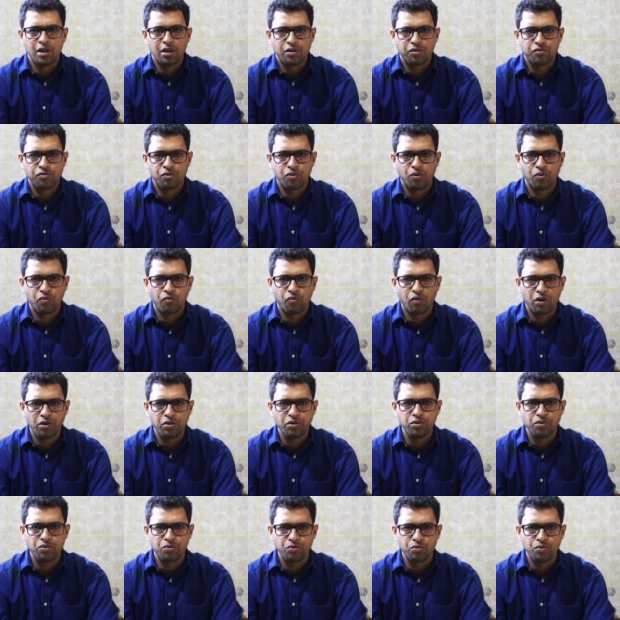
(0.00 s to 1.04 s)
So what
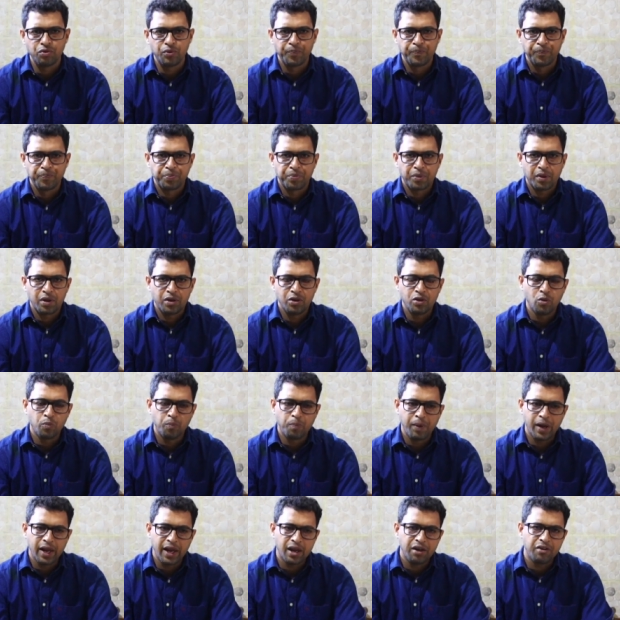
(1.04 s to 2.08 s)
you do, you
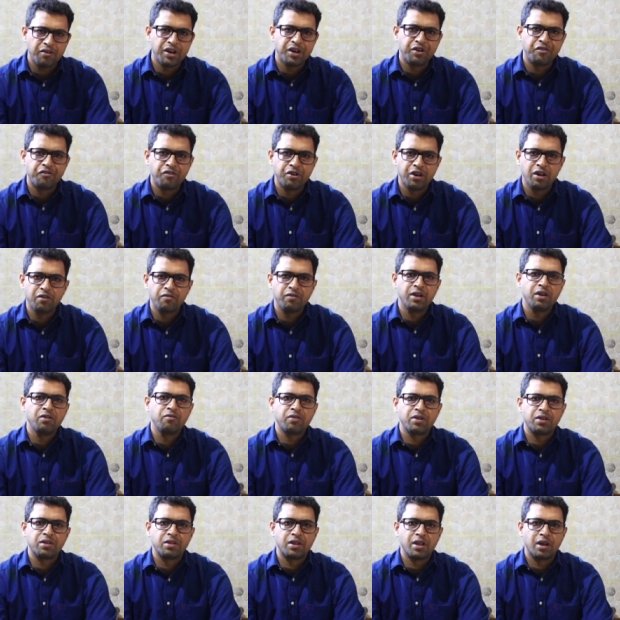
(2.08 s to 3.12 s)
play retrieving
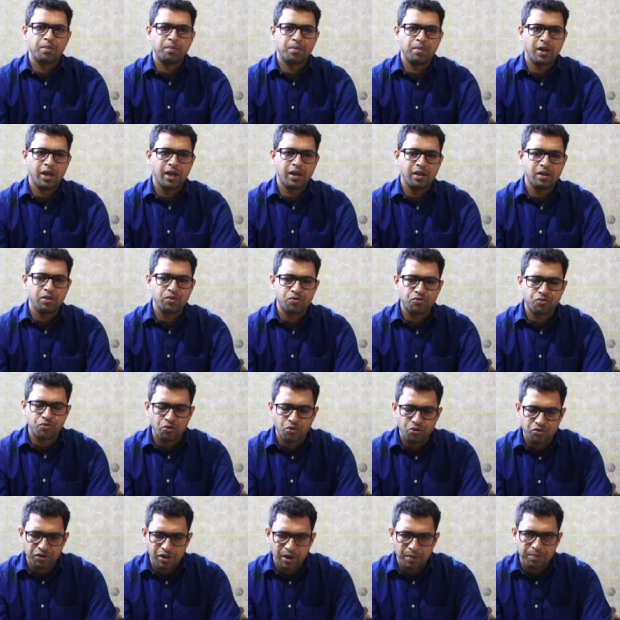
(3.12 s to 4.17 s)
with them, like you
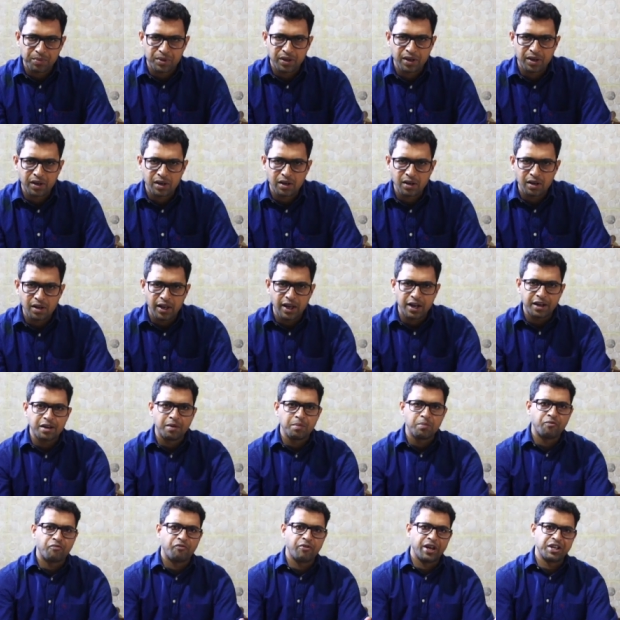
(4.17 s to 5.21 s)
throw something, let
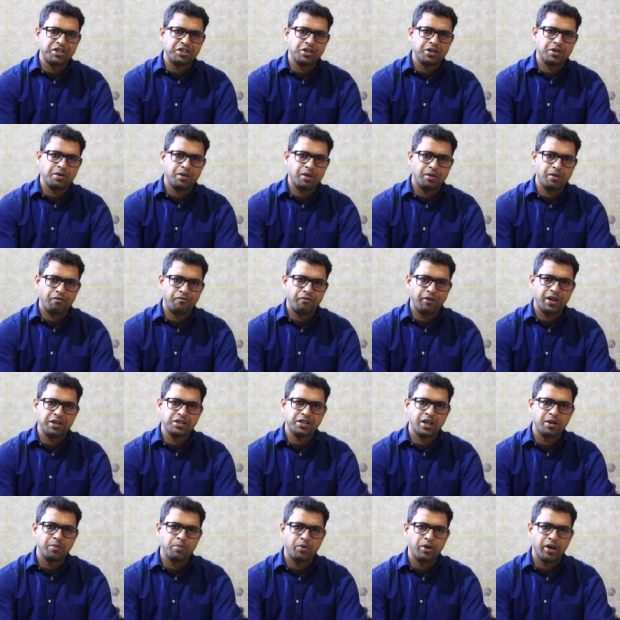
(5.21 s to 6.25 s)
him fetch
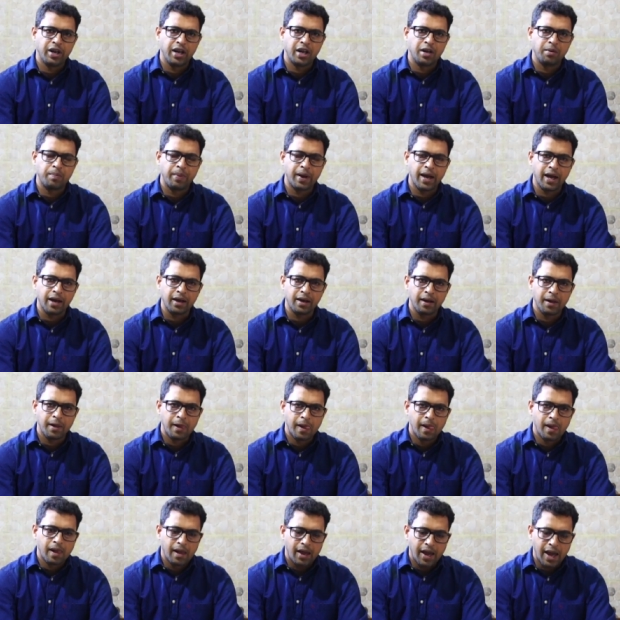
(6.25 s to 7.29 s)
and bring it back,
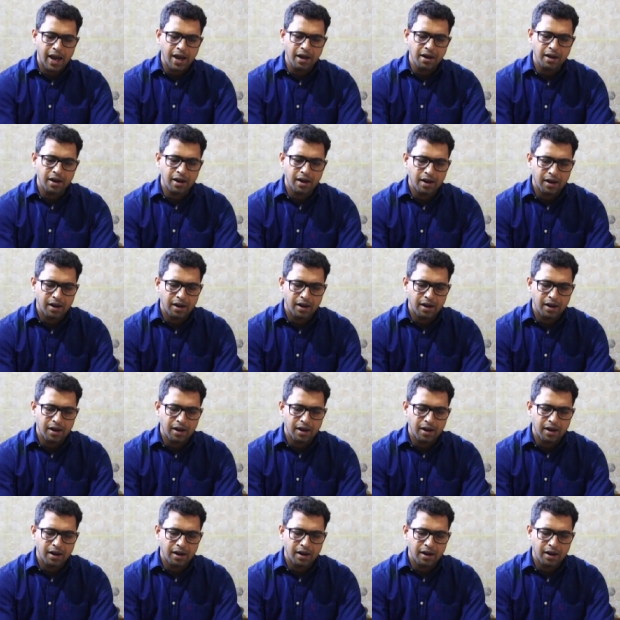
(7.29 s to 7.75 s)
and